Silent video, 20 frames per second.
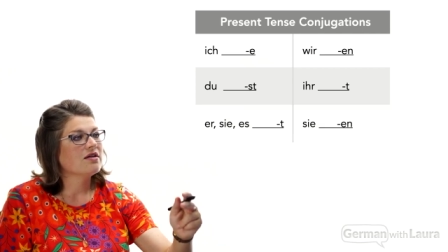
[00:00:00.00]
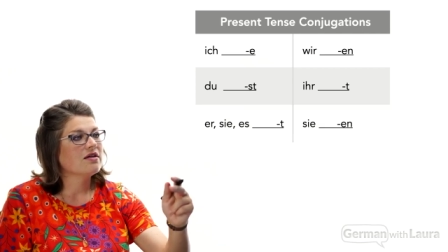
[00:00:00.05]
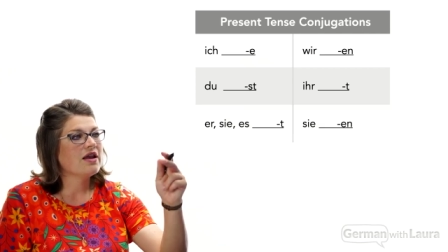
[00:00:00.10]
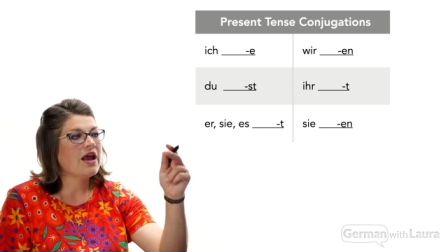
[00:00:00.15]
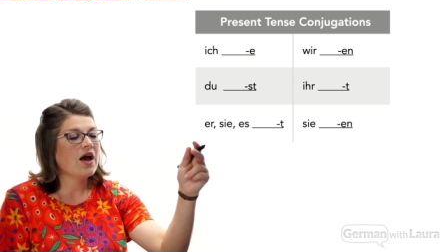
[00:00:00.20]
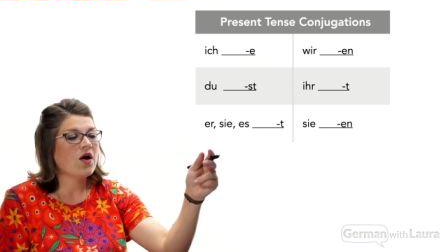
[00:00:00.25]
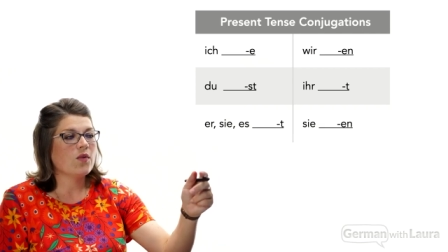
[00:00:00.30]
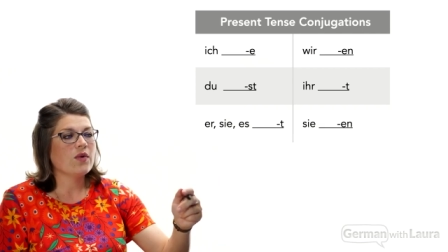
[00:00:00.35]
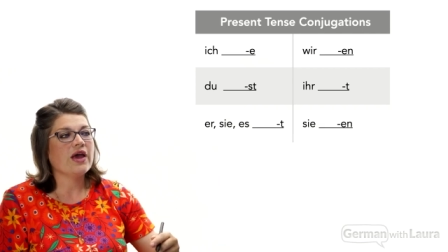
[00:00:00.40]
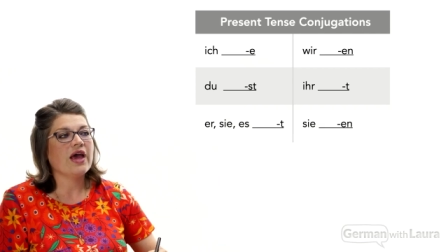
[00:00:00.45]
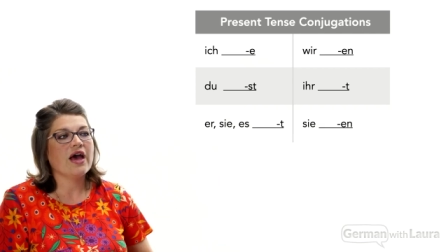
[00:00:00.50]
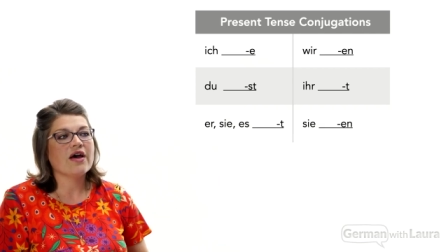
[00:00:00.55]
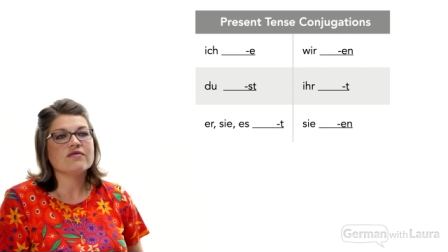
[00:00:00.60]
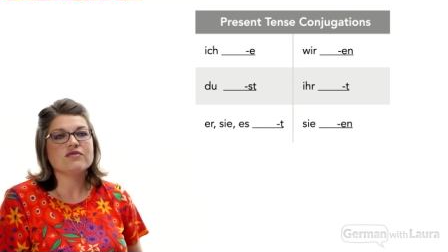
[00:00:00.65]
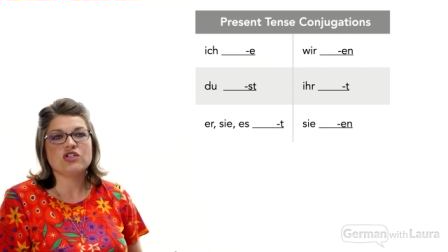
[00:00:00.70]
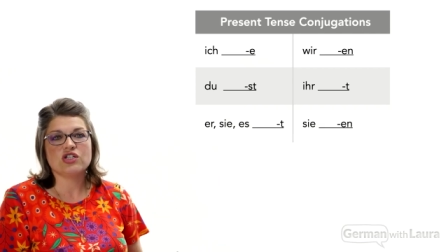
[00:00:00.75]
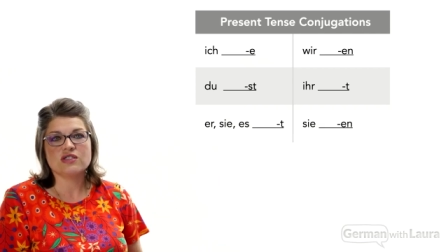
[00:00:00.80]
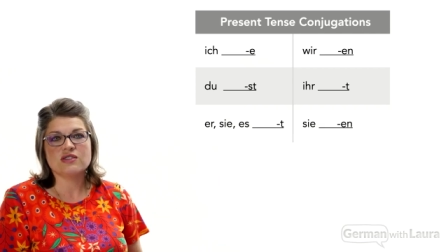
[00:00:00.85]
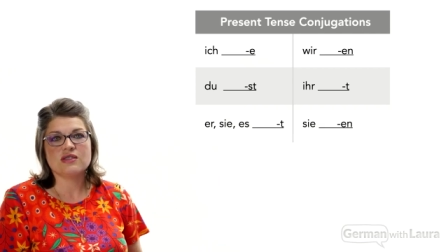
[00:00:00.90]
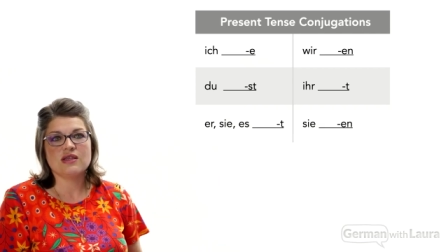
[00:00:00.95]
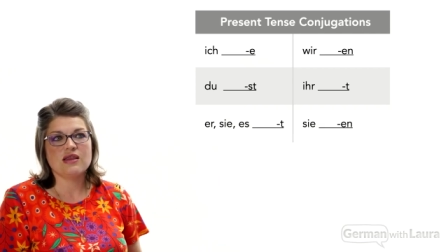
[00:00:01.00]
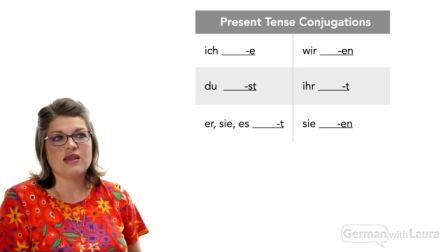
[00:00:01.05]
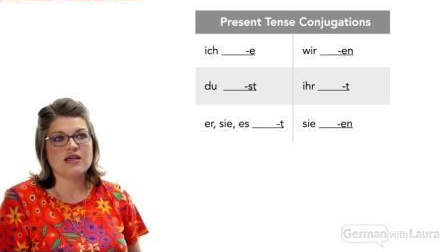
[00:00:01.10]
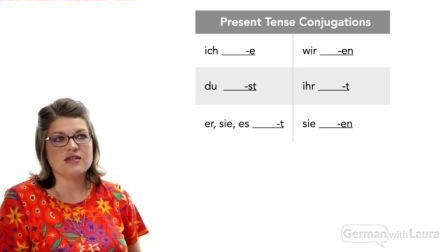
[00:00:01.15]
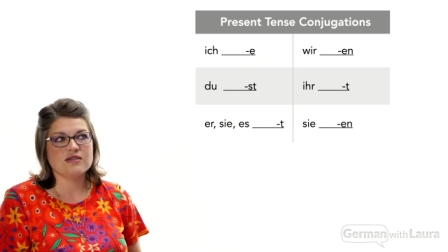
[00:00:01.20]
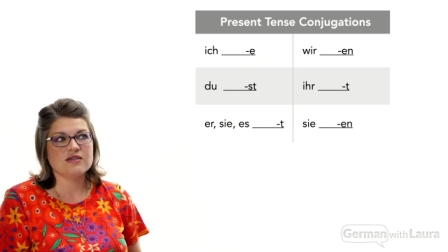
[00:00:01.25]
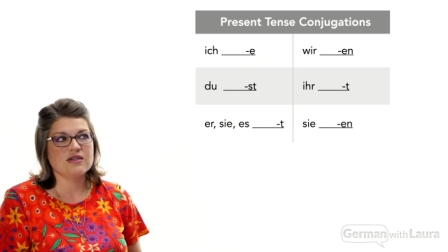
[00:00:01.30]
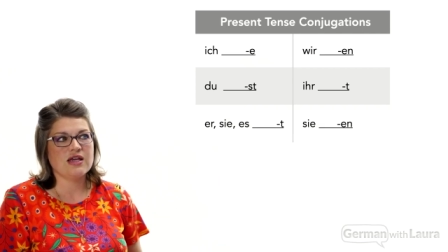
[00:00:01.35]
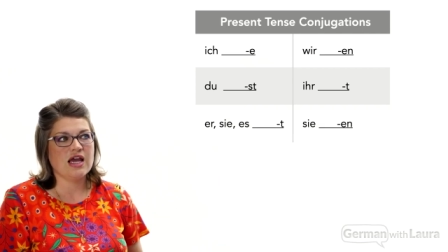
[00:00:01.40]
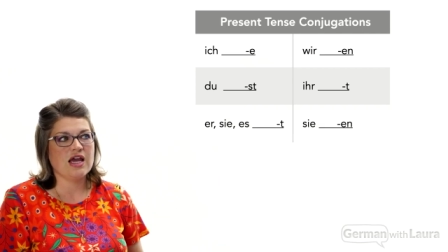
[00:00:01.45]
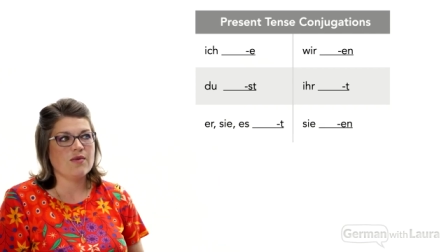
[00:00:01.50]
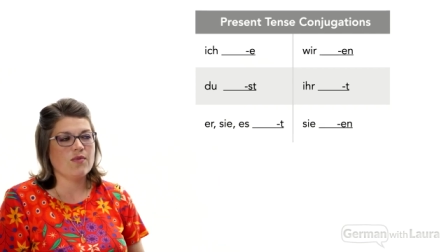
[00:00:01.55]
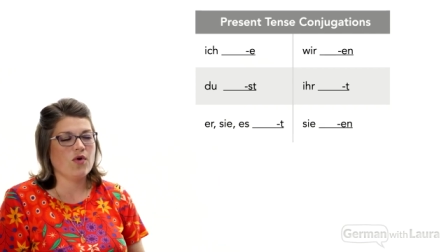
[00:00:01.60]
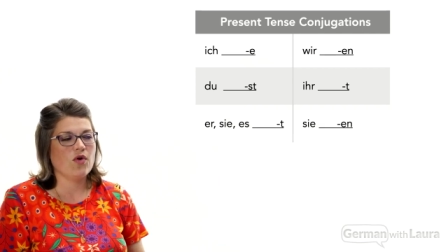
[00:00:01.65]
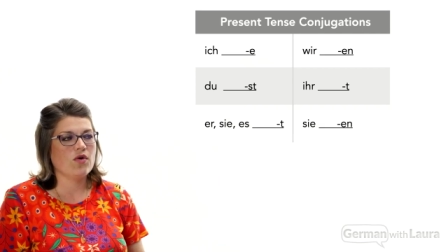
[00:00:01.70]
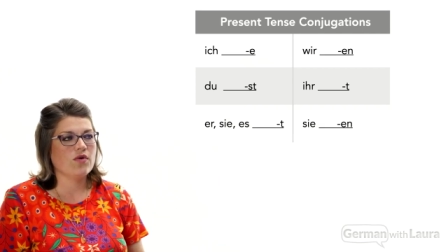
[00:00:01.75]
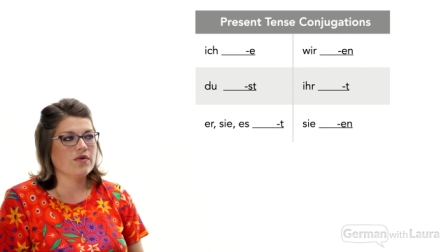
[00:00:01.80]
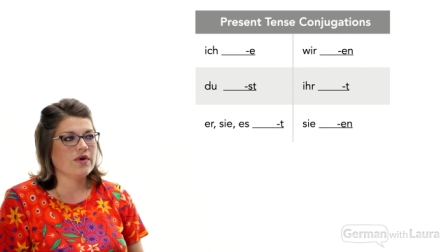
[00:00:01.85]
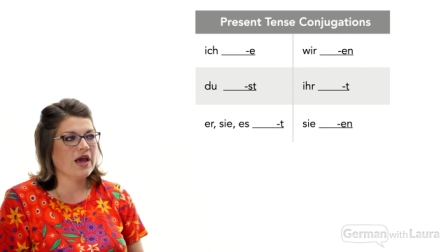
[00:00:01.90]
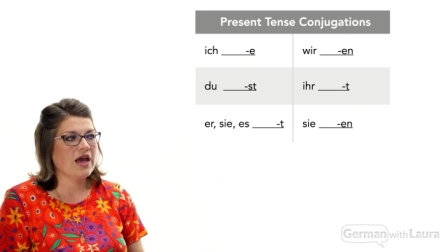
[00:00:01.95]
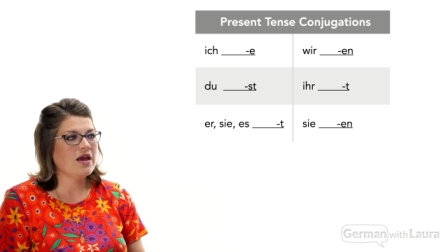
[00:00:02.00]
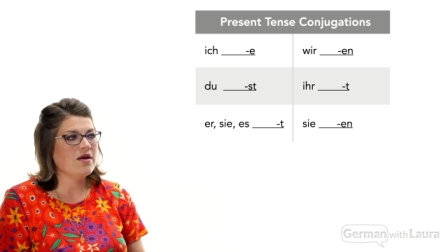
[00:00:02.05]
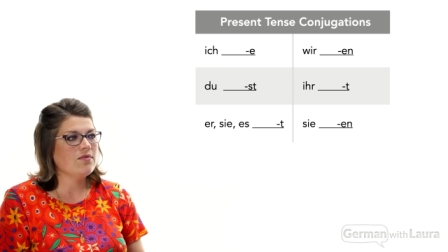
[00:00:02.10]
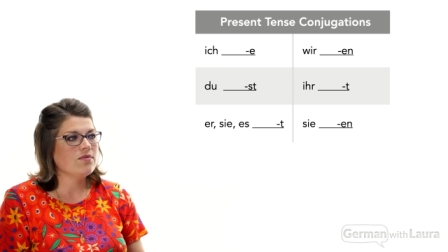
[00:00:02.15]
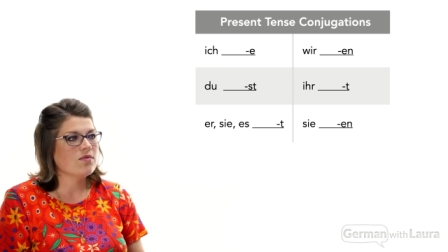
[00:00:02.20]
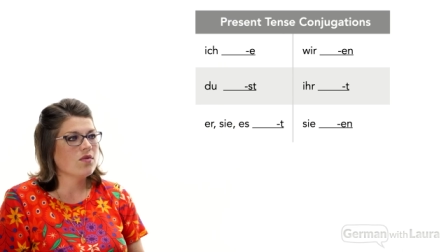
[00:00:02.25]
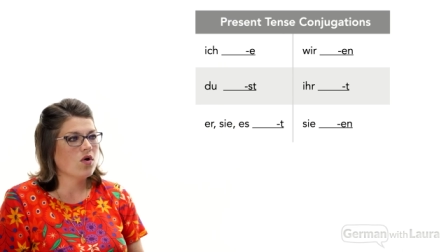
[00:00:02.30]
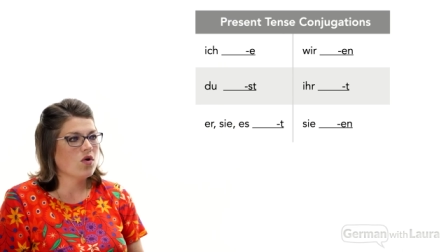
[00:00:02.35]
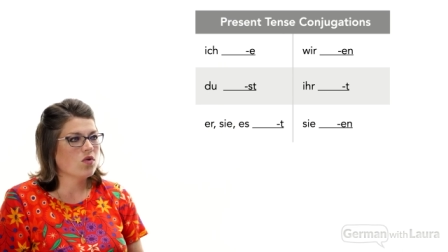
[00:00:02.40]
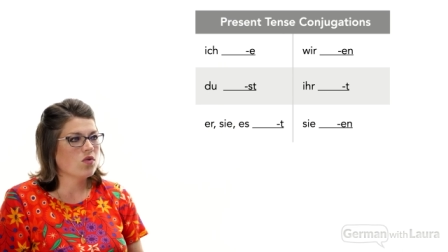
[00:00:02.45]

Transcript: now we have just this table, okay?